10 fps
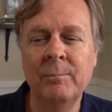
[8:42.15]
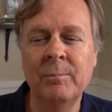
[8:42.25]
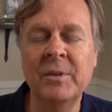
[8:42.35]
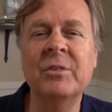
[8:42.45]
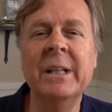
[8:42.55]

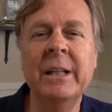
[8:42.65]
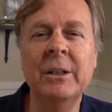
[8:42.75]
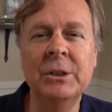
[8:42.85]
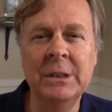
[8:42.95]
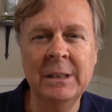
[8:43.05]
this
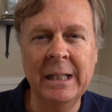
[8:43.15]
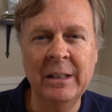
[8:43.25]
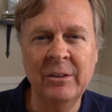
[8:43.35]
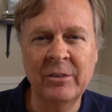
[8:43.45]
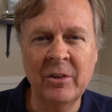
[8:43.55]
energy and
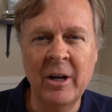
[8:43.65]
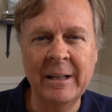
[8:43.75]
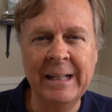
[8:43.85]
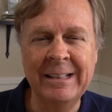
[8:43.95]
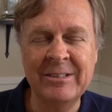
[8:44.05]
this
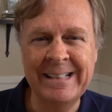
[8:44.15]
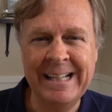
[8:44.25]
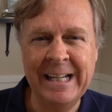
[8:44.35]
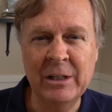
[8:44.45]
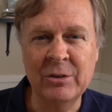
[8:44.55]
thought and this
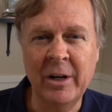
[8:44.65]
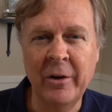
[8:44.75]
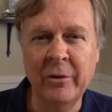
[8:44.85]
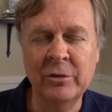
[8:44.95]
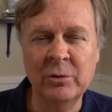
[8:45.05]
thinking to
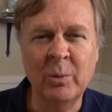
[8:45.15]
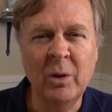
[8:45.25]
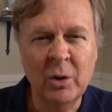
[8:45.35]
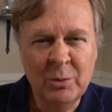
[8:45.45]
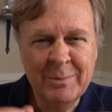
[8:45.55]
others as
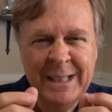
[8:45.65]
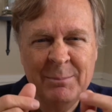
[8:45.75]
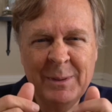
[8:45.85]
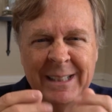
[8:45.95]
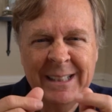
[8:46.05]
well, who may
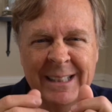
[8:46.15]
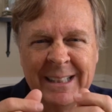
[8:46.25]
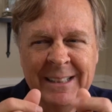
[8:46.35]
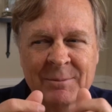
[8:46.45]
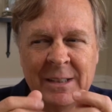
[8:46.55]
be
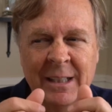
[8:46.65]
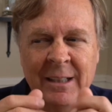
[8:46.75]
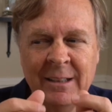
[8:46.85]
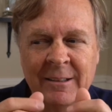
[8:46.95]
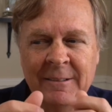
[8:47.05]

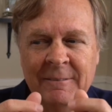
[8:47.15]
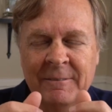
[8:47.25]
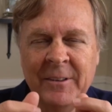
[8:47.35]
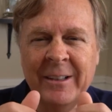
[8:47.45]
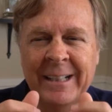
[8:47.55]

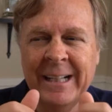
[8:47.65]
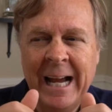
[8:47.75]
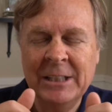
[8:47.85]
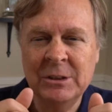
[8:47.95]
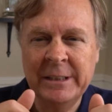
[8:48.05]
very
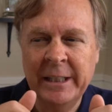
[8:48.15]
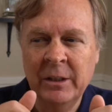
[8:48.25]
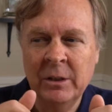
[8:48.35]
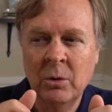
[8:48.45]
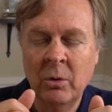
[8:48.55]

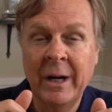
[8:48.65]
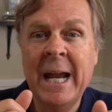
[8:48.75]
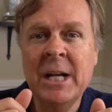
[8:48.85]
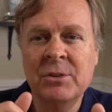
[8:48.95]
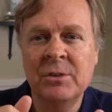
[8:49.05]
agitated or
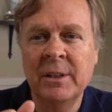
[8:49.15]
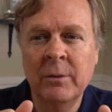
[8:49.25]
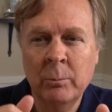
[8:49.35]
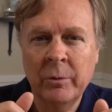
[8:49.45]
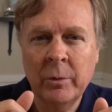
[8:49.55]
anxious
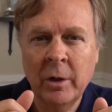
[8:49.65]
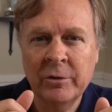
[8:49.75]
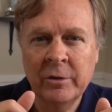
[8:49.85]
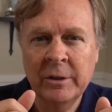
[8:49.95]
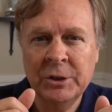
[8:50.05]
even with
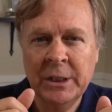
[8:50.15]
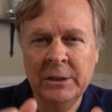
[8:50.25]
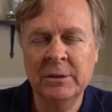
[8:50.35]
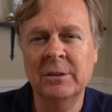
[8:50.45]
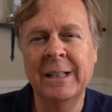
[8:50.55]
regards to the
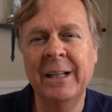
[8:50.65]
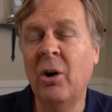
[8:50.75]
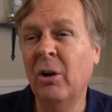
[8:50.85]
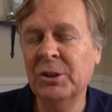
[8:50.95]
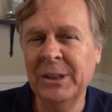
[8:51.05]
changes. And
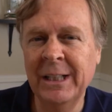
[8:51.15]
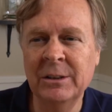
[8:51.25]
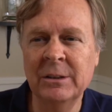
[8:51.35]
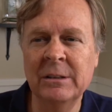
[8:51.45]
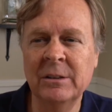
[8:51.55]
all
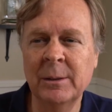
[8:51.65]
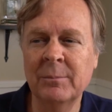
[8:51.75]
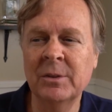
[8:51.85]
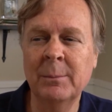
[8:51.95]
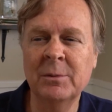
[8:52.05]
change is
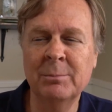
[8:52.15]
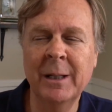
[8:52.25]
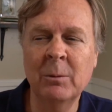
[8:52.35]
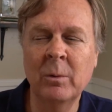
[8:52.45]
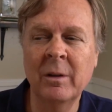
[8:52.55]
sometimes
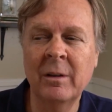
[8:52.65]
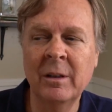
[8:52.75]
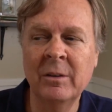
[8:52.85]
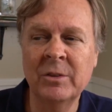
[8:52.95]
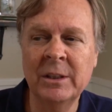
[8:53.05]
met with
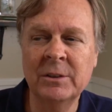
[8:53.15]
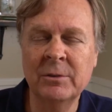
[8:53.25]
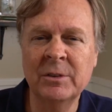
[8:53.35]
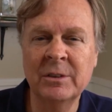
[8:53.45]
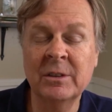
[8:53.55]
the states of
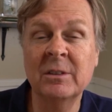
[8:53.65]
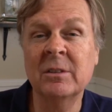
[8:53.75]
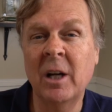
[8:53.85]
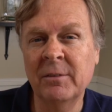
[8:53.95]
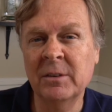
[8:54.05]
resistance,
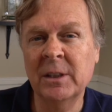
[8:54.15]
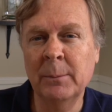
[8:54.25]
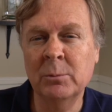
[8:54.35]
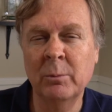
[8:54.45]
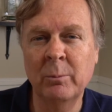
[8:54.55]

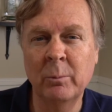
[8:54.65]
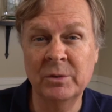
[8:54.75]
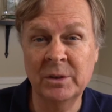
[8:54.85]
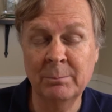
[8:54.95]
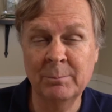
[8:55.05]
oftentimes with
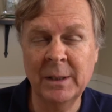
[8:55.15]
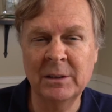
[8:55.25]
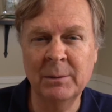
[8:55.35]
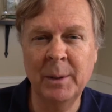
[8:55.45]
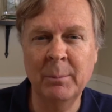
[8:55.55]
some
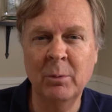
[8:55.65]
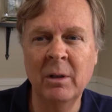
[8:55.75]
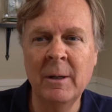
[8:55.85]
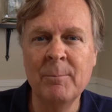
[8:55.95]
kinds of people,